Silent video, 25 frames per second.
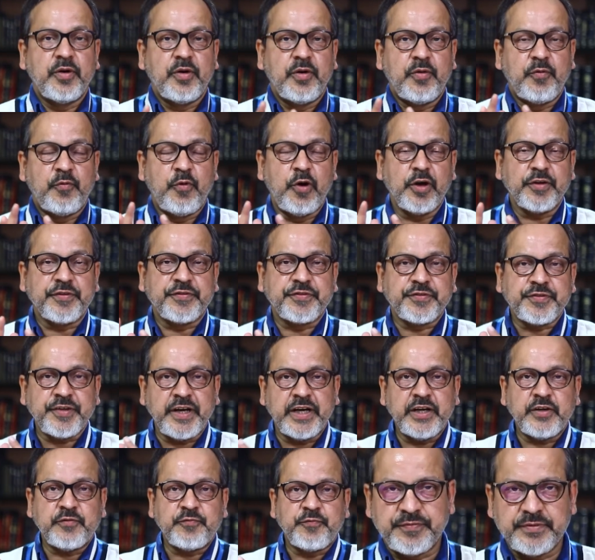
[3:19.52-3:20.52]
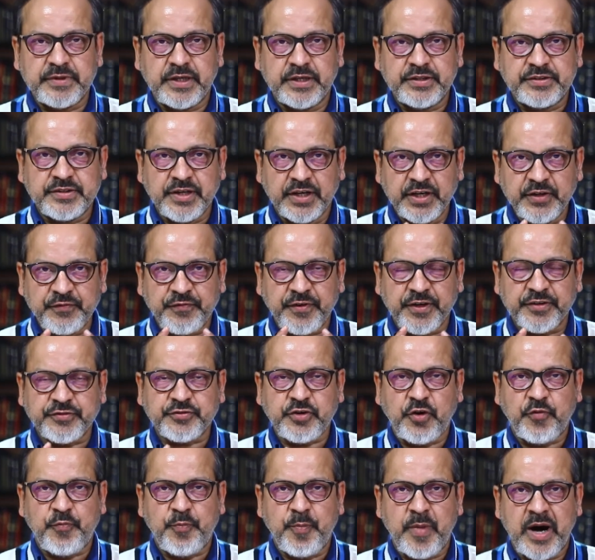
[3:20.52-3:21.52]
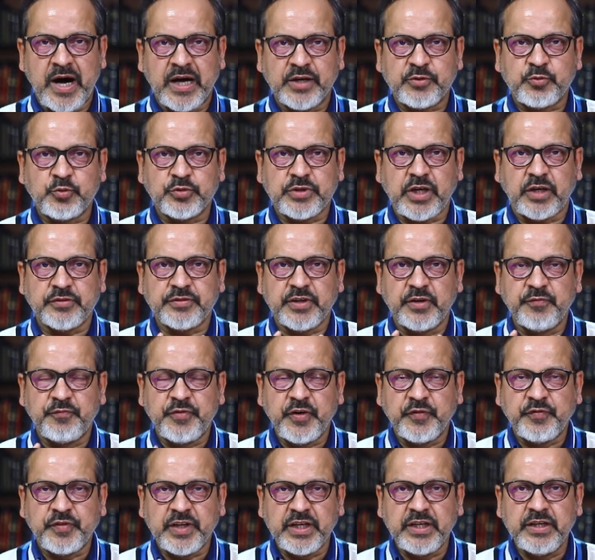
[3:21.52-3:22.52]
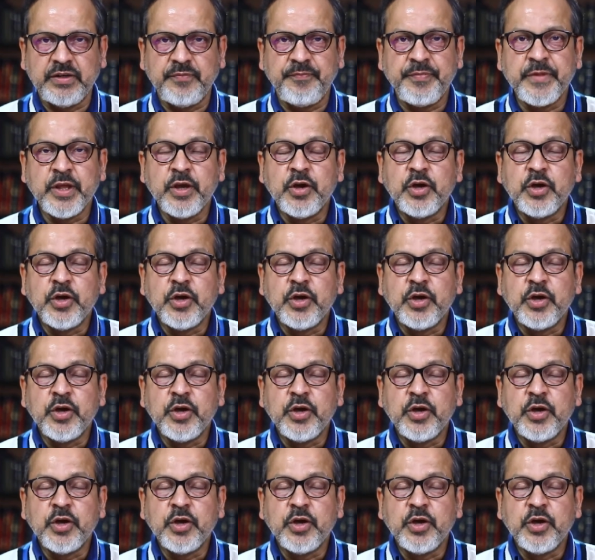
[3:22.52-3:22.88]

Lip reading: was set that 31st of March 2015,